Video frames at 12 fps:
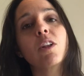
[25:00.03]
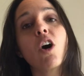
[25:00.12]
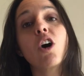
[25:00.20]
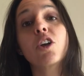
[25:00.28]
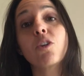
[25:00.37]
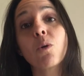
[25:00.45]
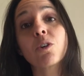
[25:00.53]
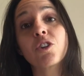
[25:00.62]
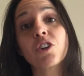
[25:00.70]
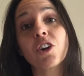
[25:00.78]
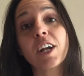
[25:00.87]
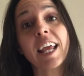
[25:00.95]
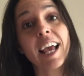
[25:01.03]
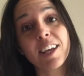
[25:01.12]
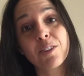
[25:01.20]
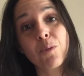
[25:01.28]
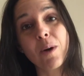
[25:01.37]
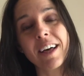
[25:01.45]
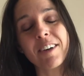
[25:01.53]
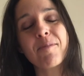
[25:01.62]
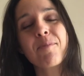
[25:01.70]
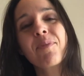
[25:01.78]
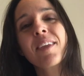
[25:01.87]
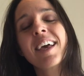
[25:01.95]
along your journey as well.
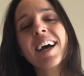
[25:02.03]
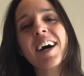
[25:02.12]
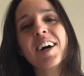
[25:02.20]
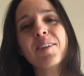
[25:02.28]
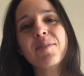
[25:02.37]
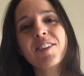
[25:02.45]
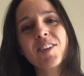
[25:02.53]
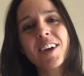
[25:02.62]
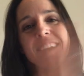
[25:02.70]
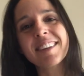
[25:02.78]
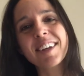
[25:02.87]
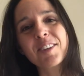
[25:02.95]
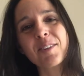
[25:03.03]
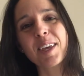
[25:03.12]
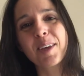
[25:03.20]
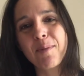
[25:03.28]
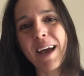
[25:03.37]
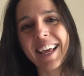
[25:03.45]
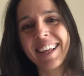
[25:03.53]
See you guys next week. Bye.